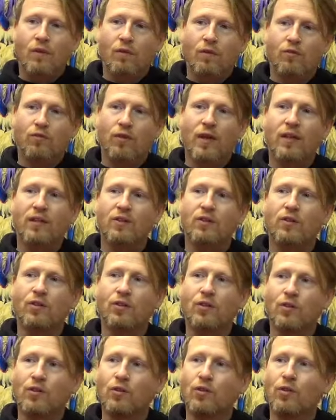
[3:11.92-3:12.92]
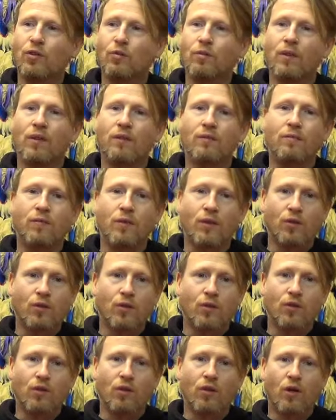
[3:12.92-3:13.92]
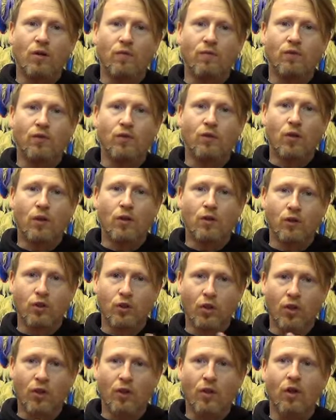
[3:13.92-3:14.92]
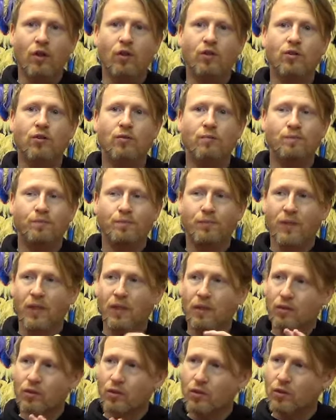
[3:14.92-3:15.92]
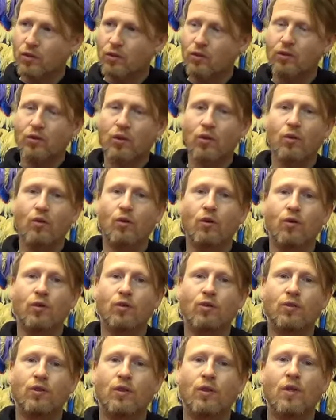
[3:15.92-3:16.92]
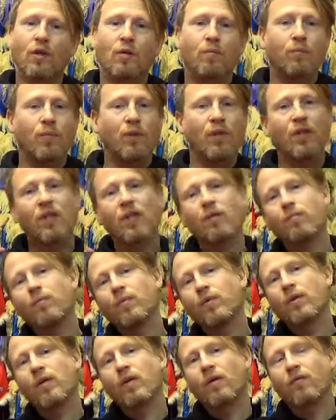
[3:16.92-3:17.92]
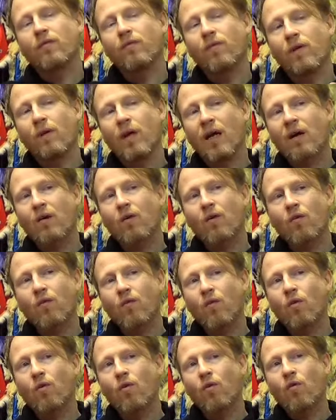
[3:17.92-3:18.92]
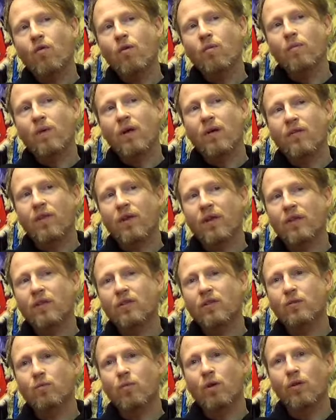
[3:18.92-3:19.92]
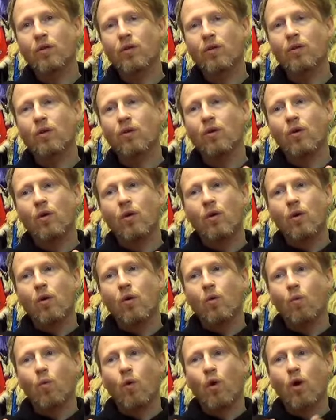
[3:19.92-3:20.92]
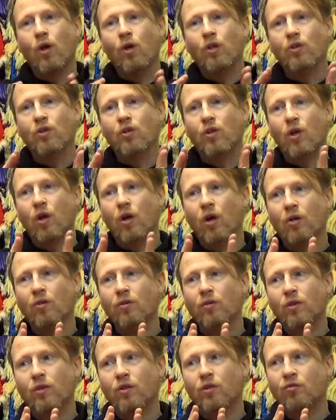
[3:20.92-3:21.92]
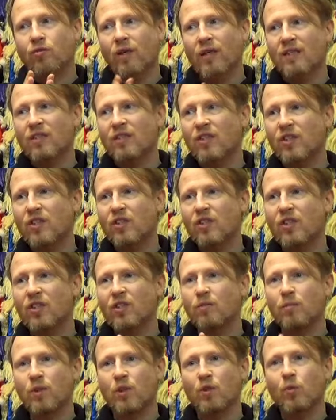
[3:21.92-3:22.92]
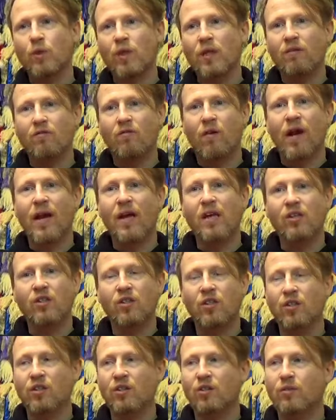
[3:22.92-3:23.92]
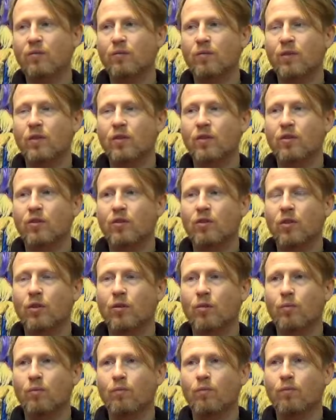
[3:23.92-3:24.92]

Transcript: Dragon's an unusual one. It uses a lot of joint locks. It uses its claws, but it can be, out of all of them, I think it's the one that works on the transitions between ranges. So